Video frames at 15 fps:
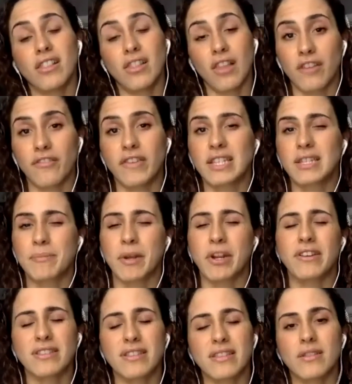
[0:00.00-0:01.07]
of
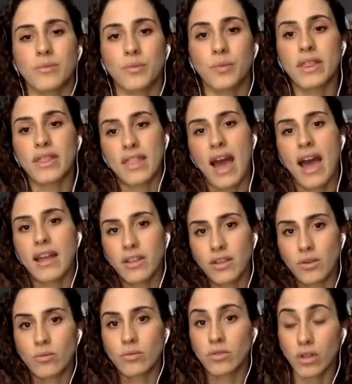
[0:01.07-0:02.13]
experience, and with that
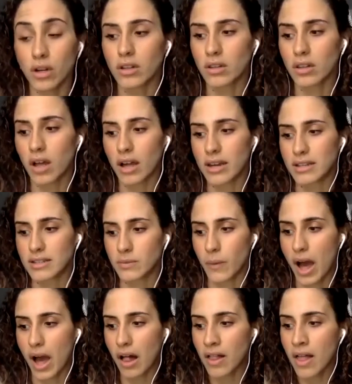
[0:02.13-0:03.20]
you learn a lot as
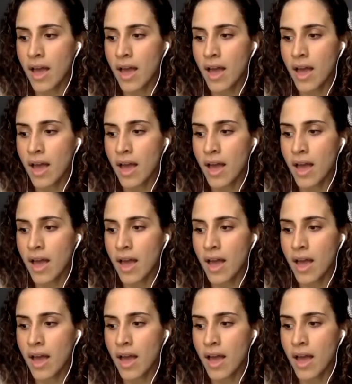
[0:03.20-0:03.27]
well.